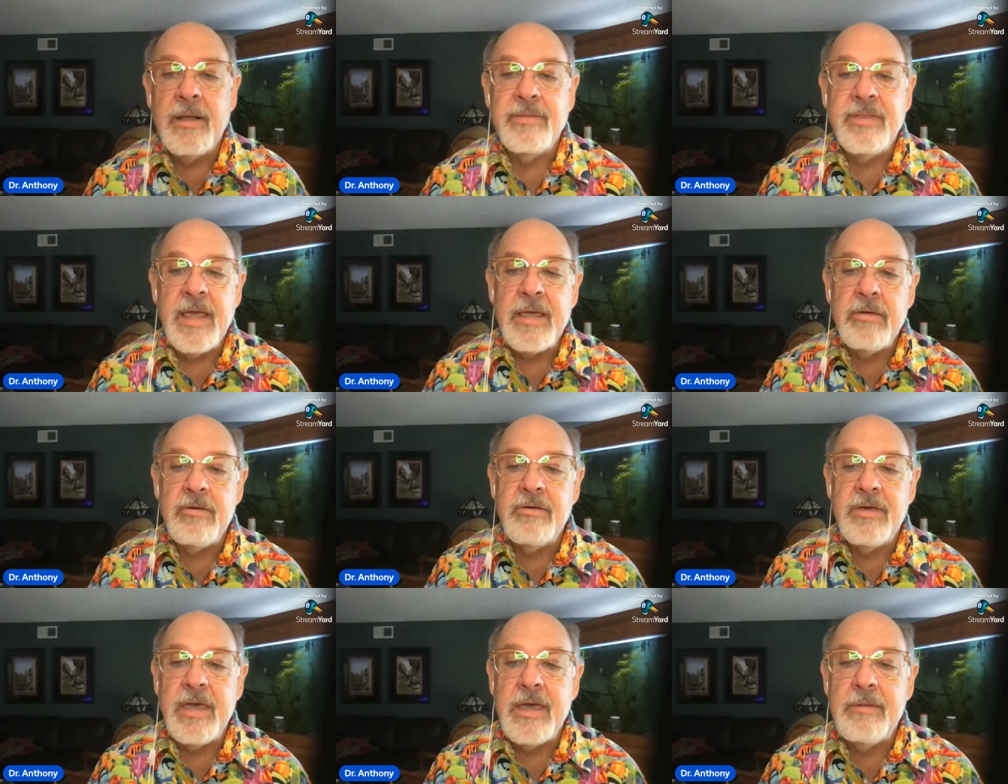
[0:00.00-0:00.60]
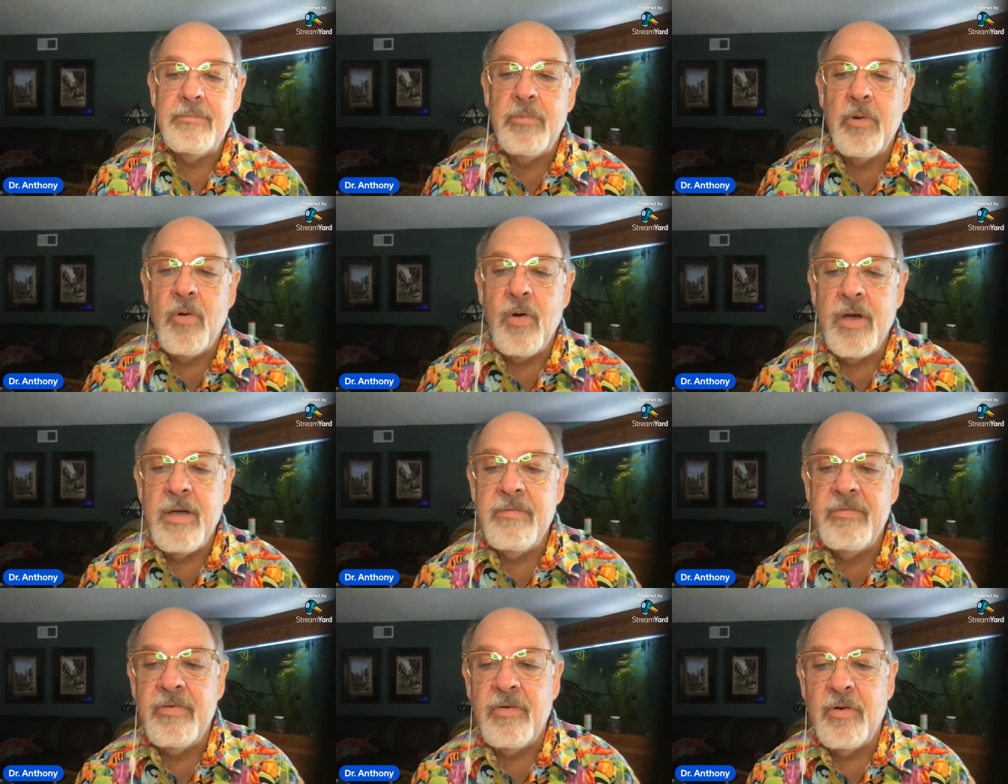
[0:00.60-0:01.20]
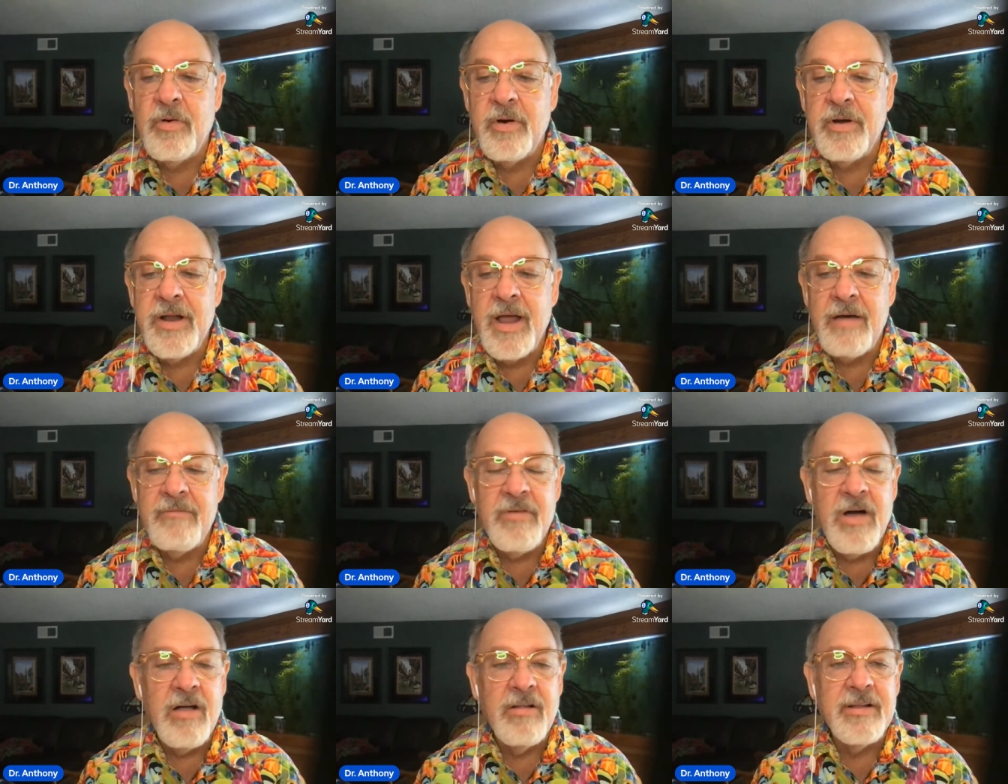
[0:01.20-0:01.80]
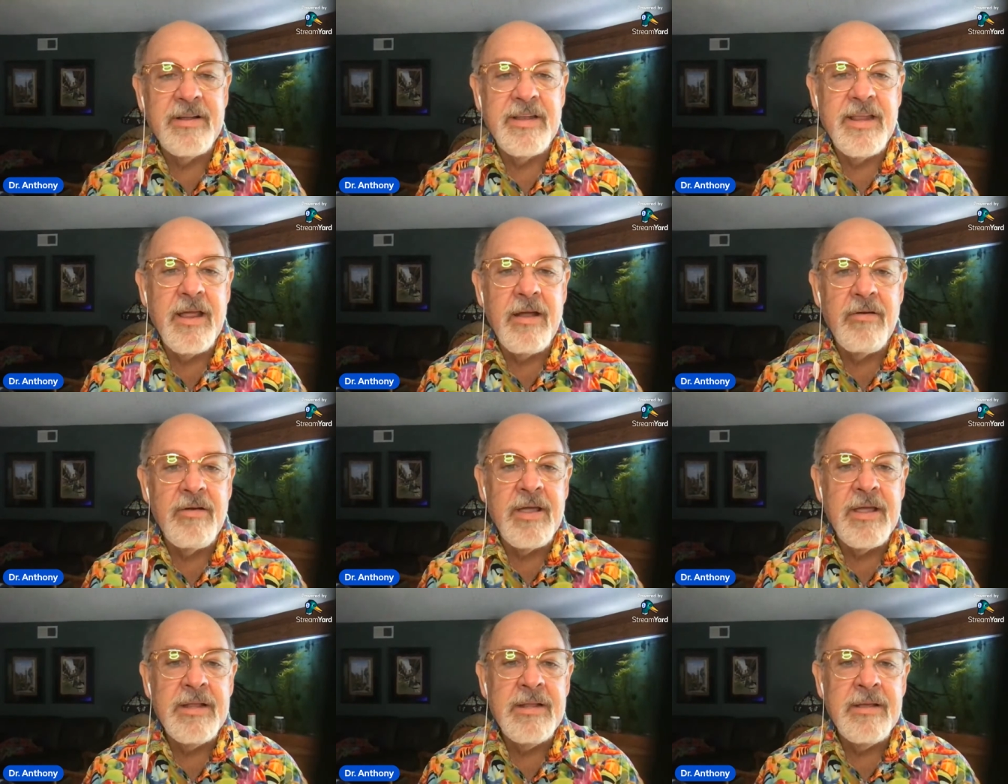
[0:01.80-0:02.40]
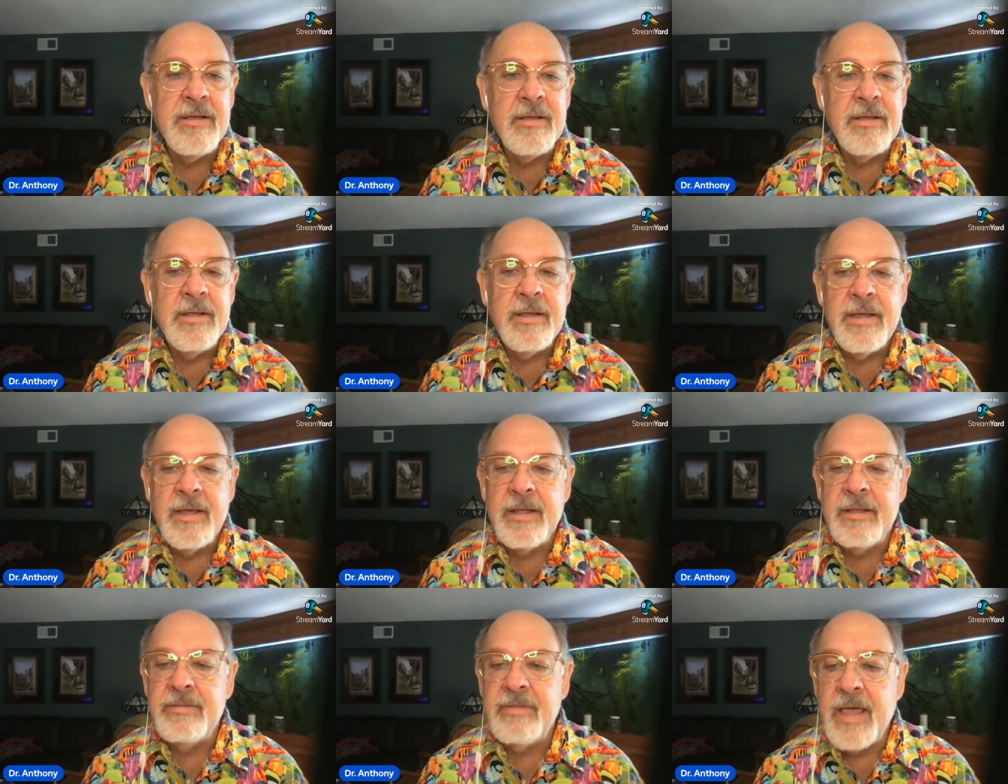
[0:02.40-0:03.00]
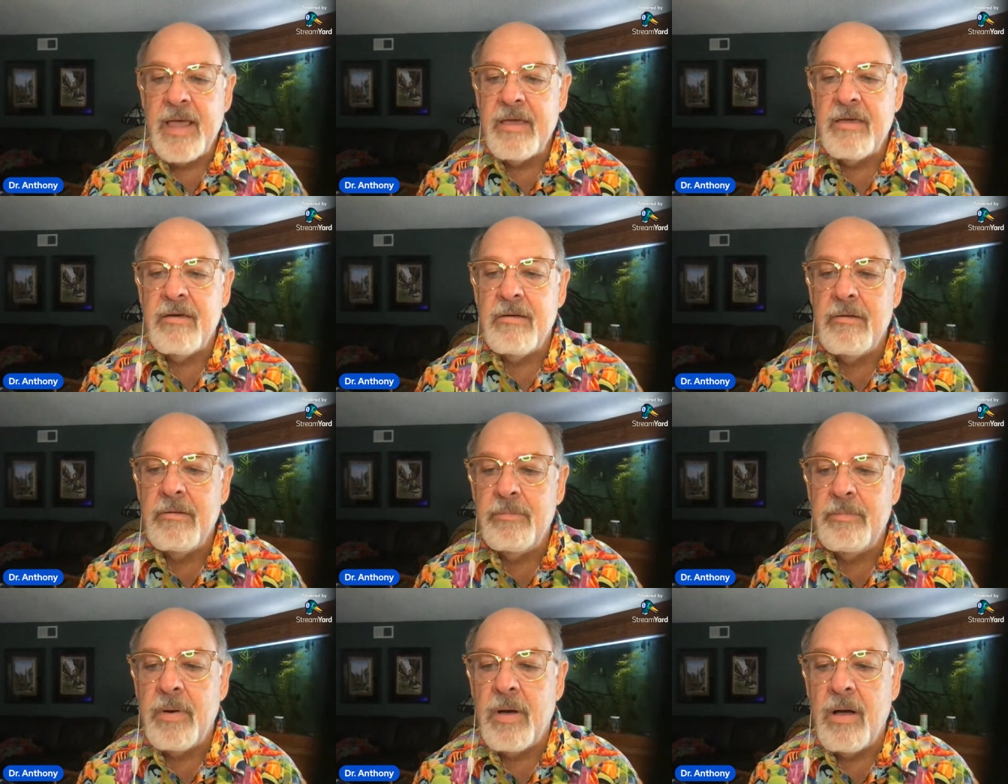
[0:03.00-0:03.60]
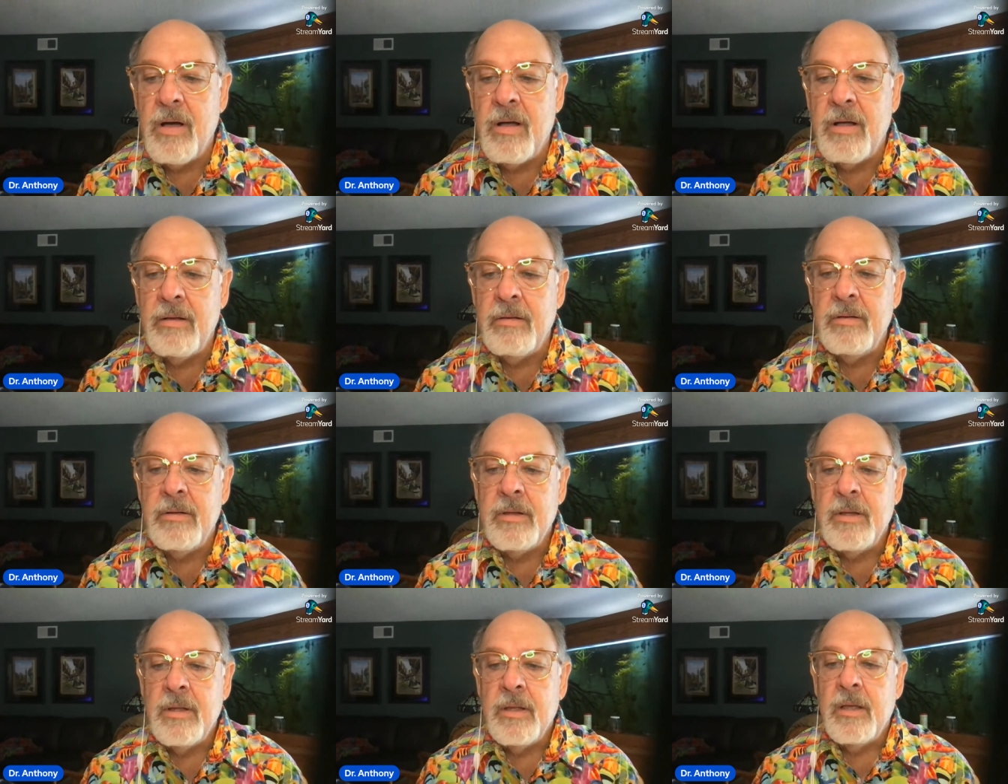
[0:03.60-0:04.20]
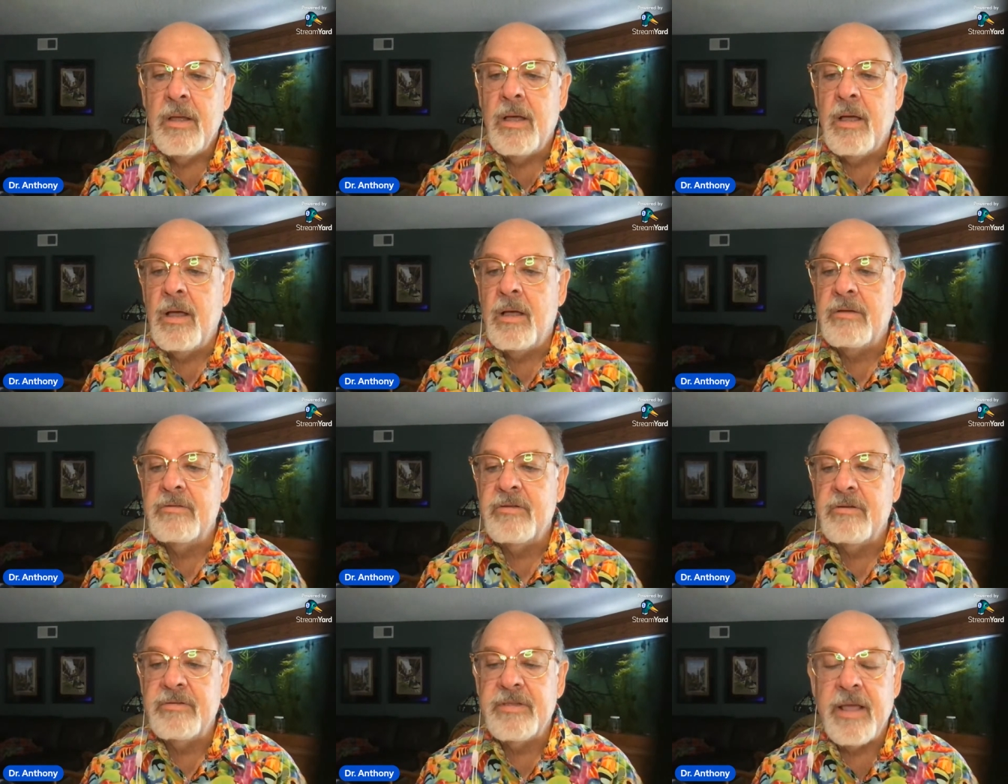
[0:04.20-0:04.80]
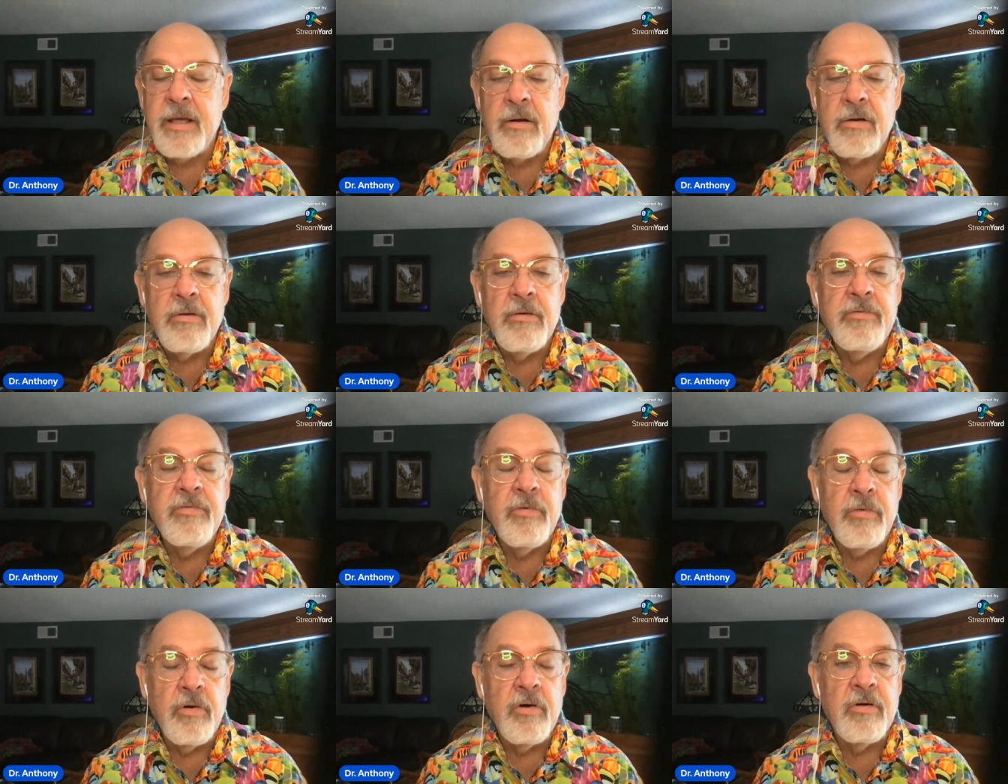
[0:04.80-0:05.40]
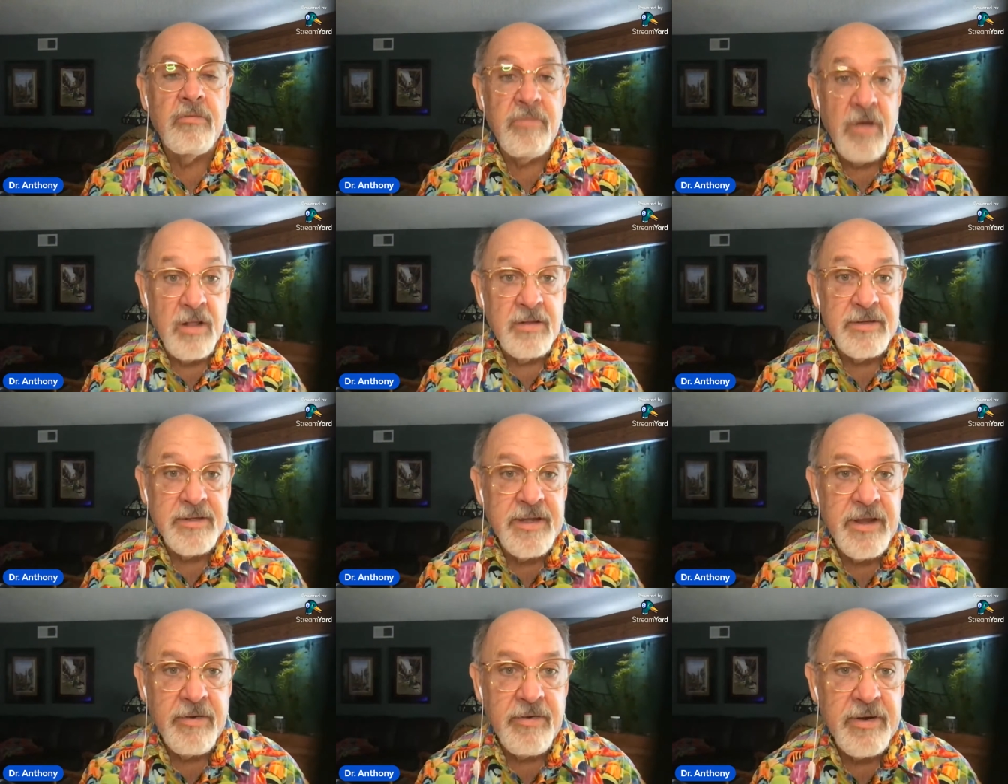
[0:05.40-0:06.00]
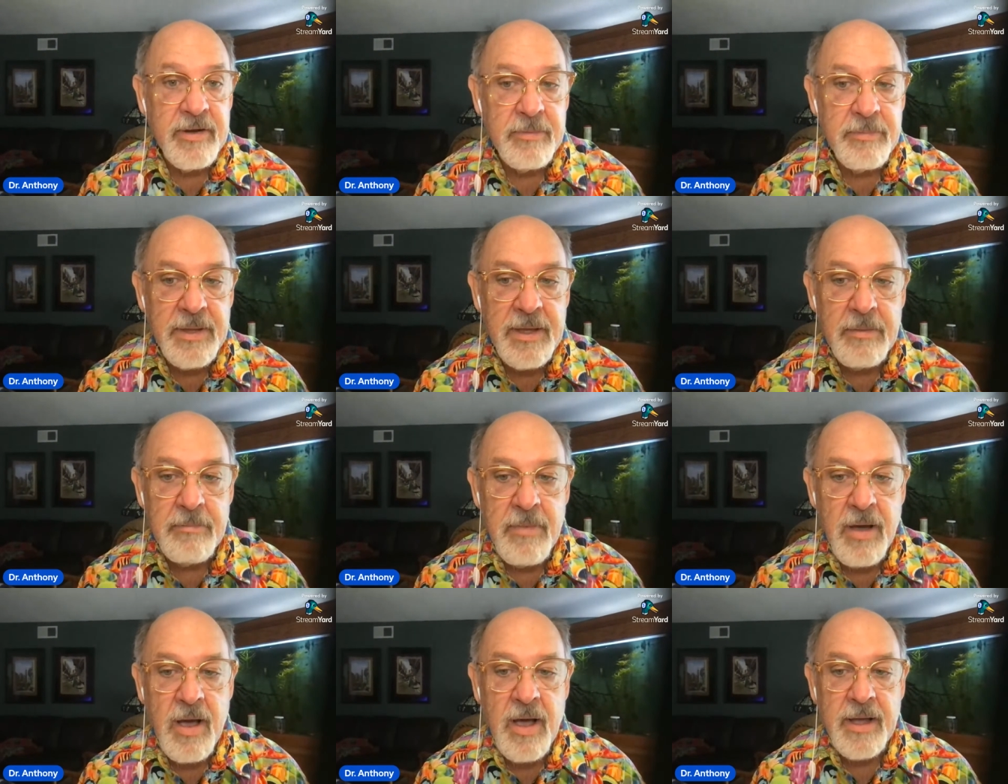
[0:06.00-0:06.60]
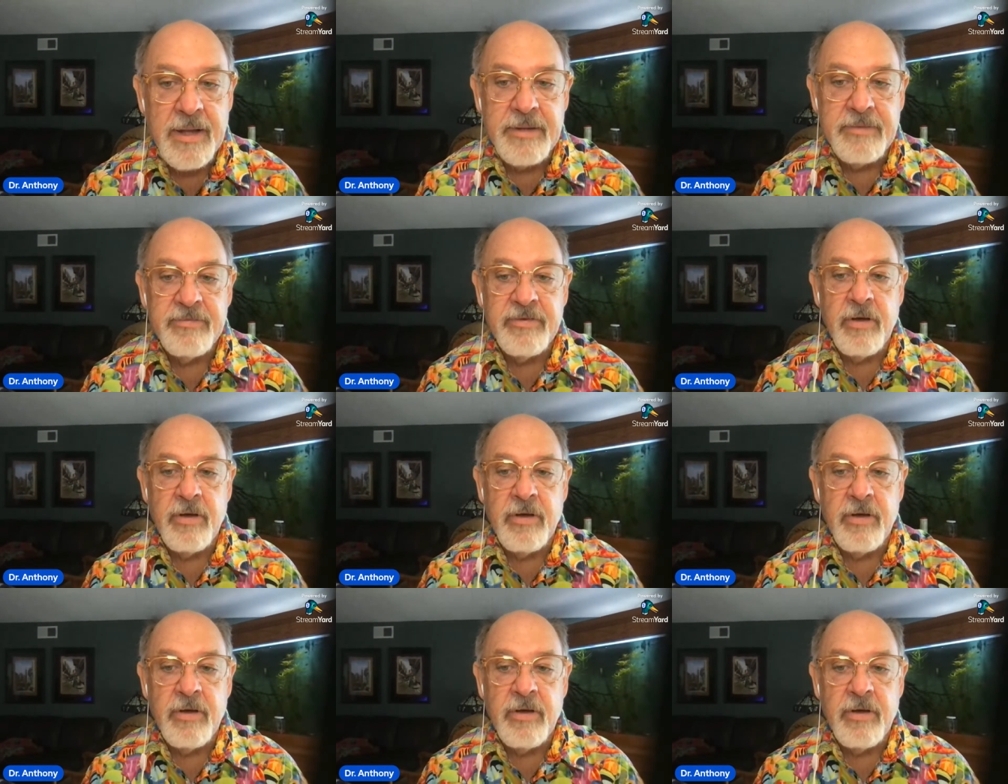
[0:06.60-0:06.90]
Thank you, Geek Boy, for not volunteering. And thank you, Paul Sotero, for volunteering to be a mod.